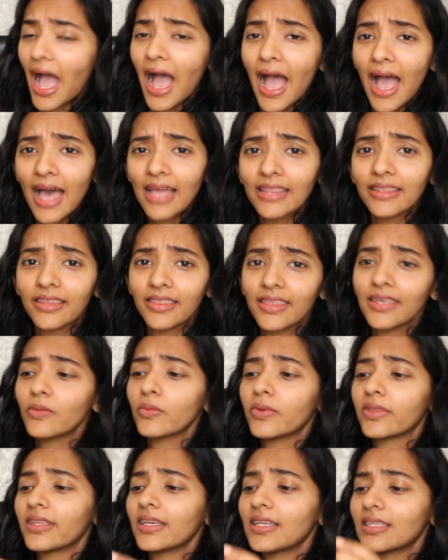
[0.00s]
And the thing
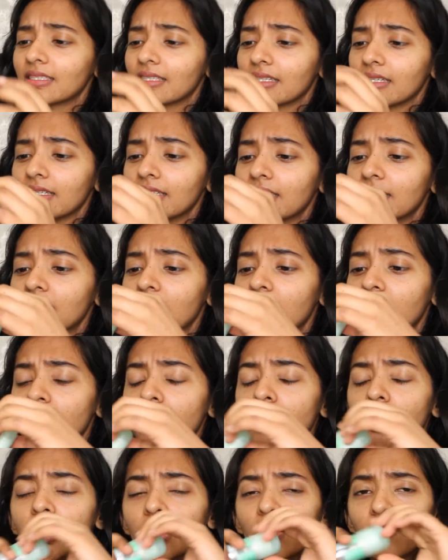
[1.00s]
with this is,
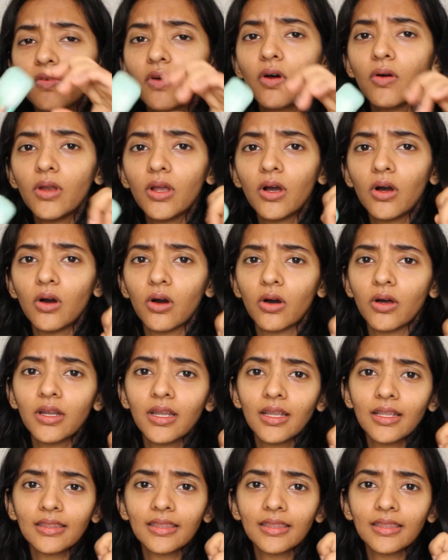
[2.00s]
you roll it on,